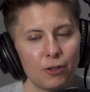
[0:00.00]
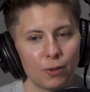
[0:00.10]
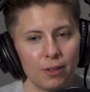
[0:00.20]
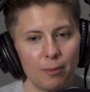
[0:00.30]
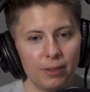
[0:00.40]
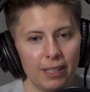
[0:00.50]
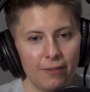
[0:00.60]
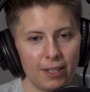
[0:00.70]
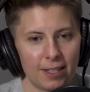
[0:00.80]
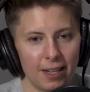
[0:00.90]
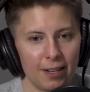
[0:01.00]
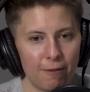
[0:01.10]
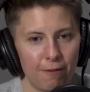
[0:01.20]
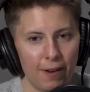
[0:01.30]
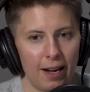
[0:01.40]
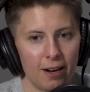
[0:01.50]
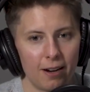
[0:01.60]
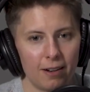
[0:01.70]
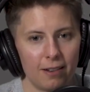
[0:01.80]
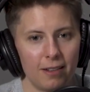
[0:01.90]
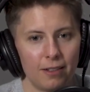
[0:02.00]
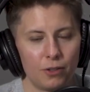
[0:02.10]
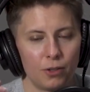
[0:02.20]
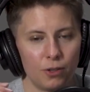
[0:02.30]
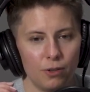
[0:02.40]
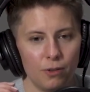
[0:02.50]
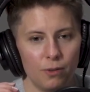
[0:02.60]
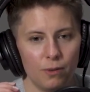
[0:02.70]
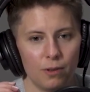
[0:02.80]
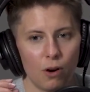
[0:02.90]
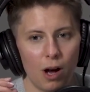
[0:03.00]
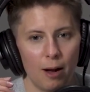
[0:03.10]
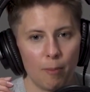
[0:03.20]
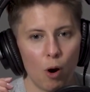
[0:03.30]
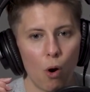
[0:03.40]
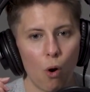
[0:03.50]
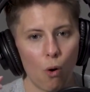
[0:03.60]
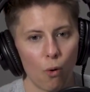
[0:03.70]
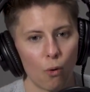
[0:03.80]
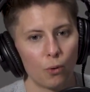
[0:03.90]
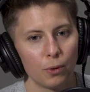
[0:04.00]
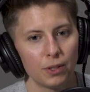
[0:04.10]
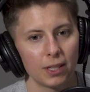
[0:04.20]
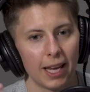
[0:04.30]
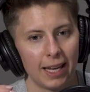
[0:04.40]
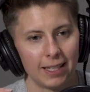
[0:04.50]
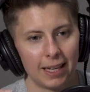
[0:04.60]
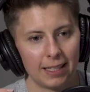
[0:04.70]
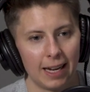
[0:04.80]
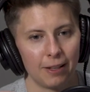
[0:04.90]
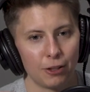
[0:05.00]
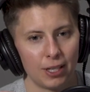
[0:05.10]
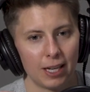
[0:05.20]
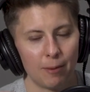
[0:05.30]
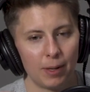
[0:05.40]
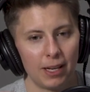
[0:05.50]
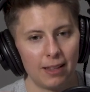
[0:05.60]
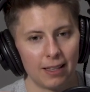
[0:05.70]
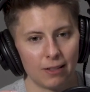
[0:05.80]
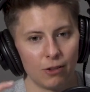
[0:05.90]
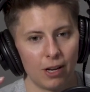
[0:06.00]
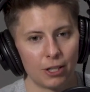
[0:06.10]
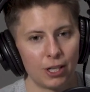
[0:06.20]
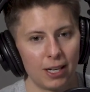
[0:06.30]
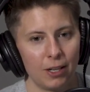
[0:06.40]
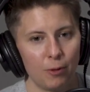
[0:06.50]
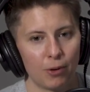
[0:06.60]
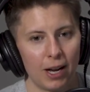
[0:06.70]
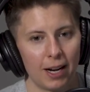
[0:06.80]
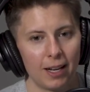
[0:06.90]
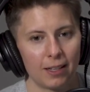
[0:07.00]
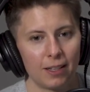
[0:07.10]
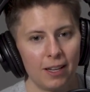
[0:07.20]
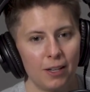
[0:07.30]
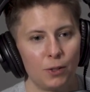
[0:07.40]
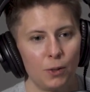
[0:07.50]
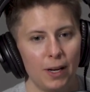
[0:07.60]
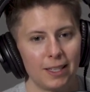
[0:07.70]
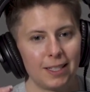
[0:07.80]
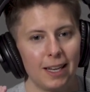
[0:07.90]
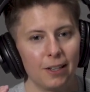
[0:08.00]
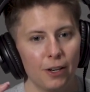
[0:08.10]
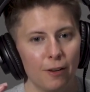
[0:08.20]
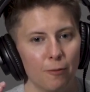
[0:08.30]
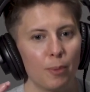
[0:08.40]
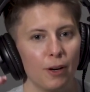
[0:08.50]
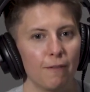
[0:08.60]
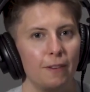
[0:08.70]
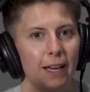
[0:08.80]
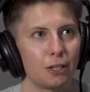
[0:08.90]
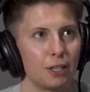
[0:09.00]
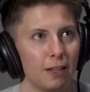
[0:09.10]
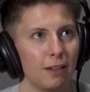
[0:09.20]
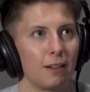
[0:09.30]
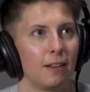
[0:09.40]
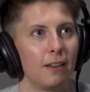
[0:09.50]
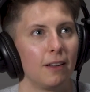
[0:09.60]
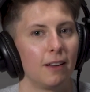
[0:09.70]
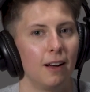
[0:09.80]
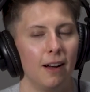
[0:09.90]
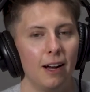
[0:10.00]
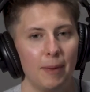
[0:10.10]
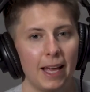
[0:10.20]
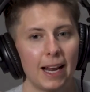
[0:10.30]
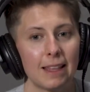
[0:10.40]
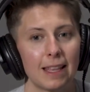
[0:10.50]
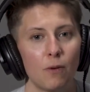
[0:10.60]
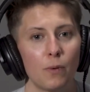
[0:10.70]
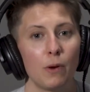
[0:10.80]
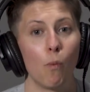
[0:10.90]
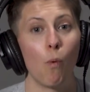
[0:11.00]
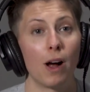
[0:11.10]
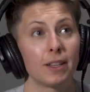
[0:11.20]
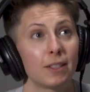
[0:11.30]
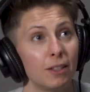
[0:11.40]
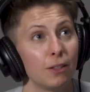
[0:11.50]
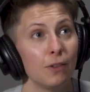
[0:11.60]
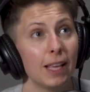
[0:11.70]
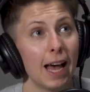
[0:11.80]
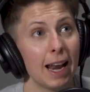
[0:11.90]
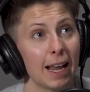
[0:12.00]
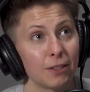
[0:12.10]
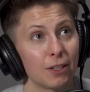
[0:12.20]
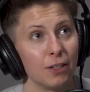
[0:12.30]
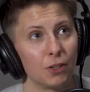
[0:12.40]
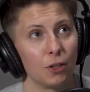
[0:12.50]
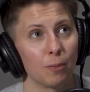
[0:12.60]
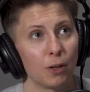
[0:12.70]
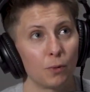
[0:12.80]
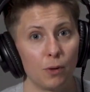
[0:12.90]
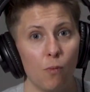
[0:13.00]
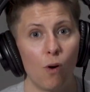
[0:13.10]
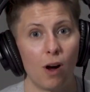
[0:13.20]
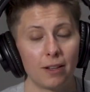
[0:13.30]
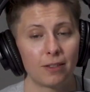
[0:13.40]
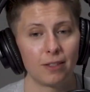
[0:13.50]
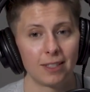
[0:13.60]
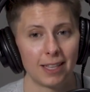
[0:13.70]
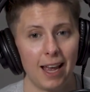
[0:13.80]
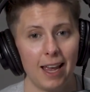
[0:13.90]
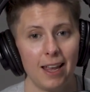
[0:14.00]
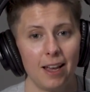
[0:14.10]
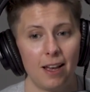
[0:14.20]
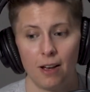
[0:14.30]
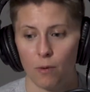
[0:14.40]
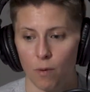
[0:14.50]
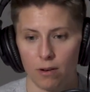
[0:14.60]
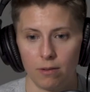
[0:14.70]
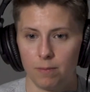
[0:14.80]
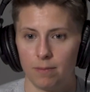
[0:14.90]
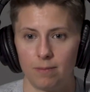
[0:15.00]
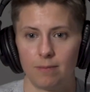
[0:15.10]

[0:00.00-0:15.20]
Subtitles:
truly believe it's unfair to hold a technology company that's launching a new product to a standard of perfection. And I think we want to do that as consumers. We want to say, well,